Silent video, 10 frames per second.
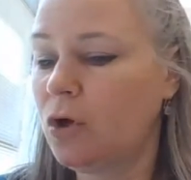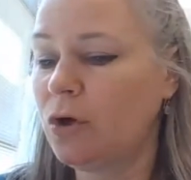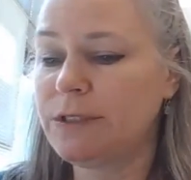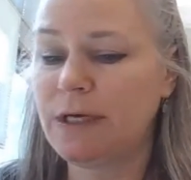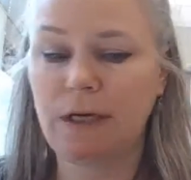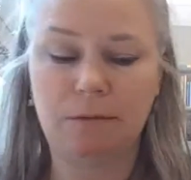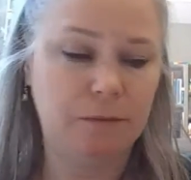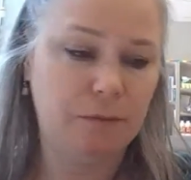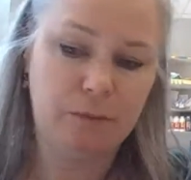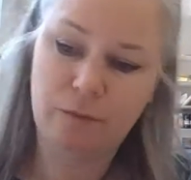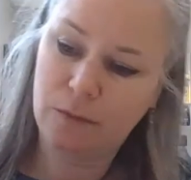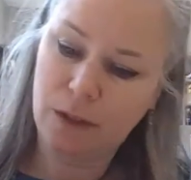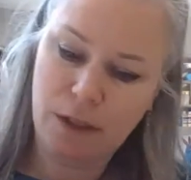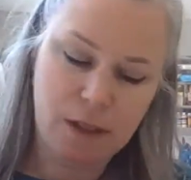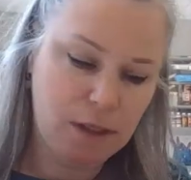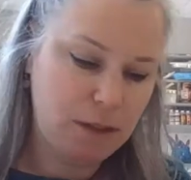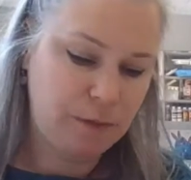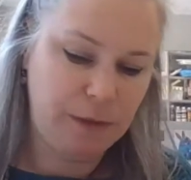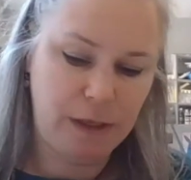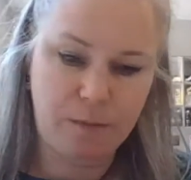cooked it,
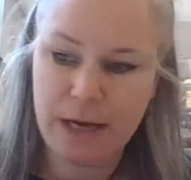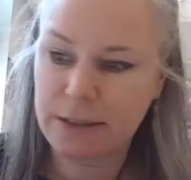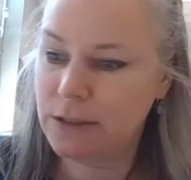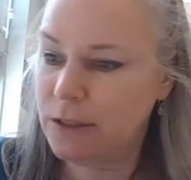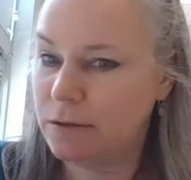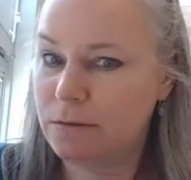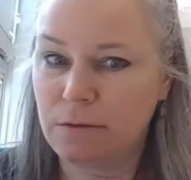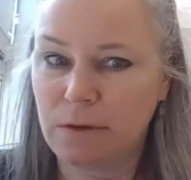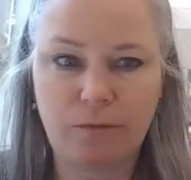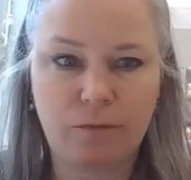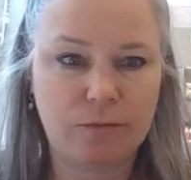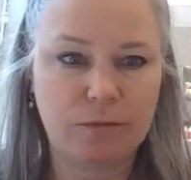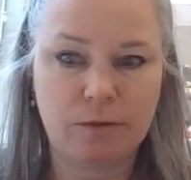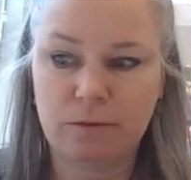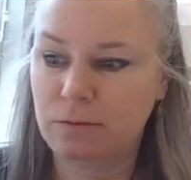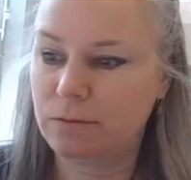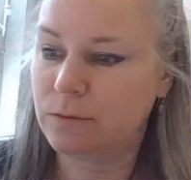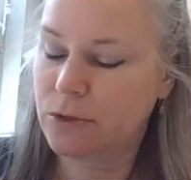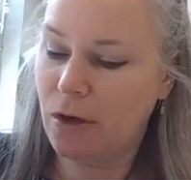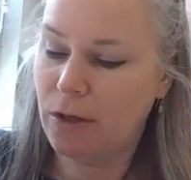let me get back to
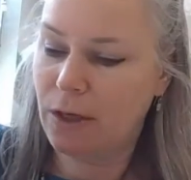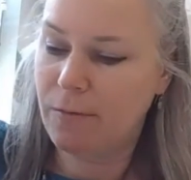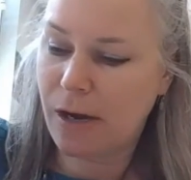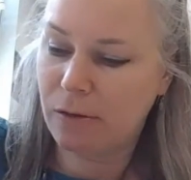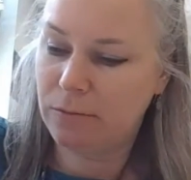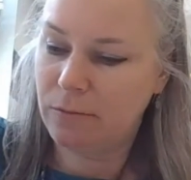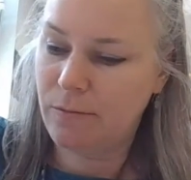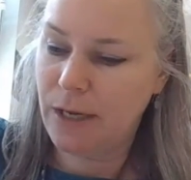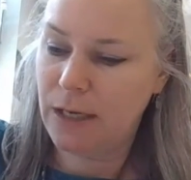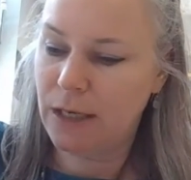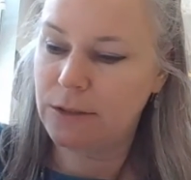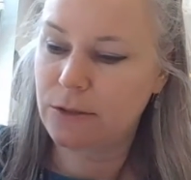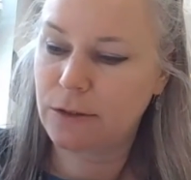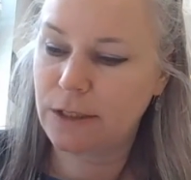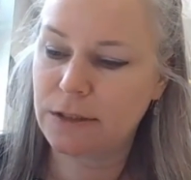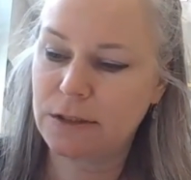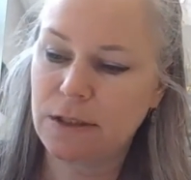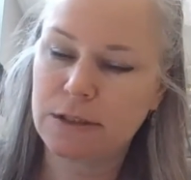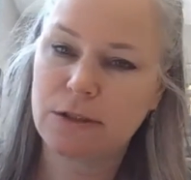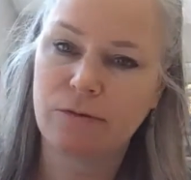talking about making it. So that's
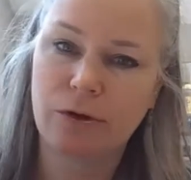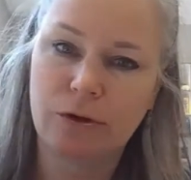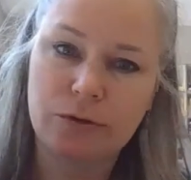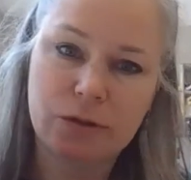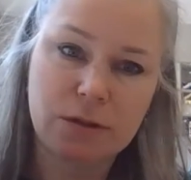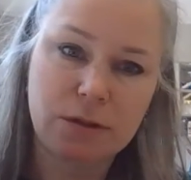the rose.